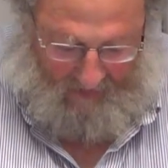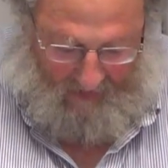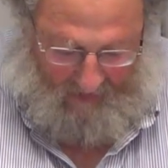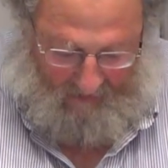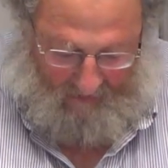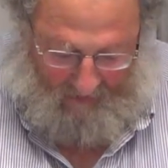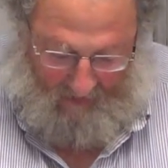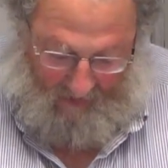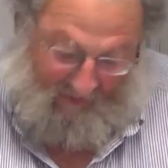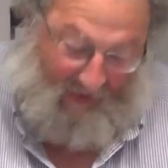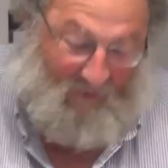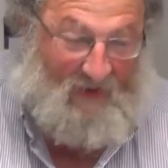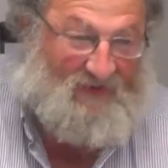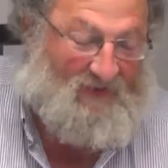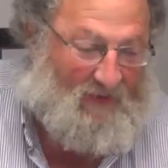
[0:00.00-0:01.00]
the end. I mean, he
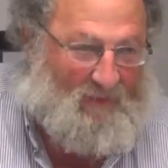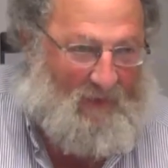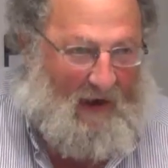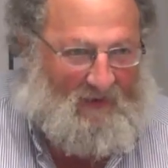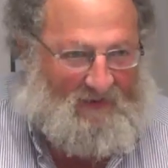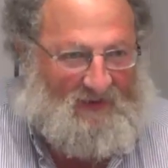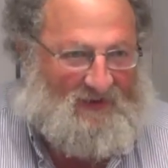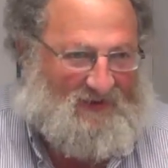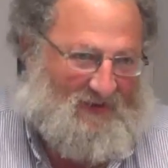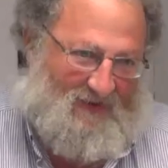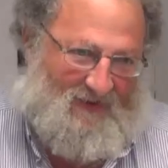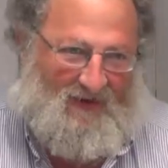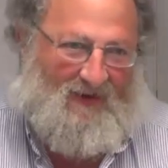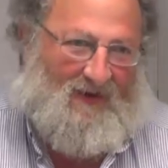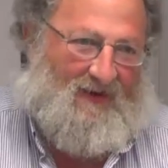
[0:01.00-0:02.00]
wasn't a
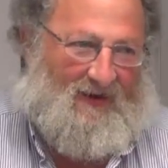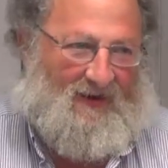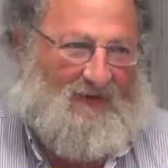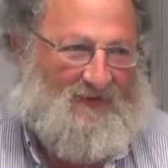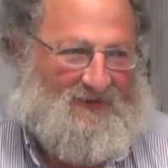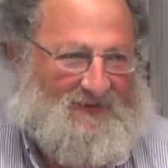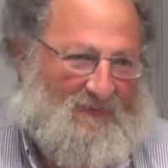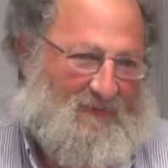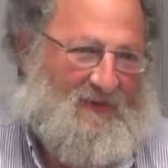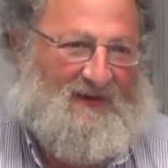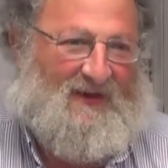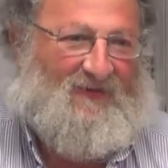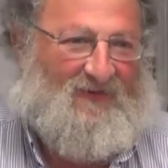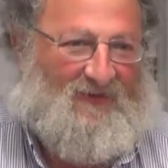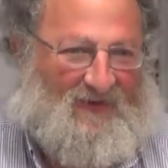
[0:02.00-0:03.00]
politician. He was a
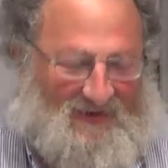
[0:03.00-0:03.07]
believer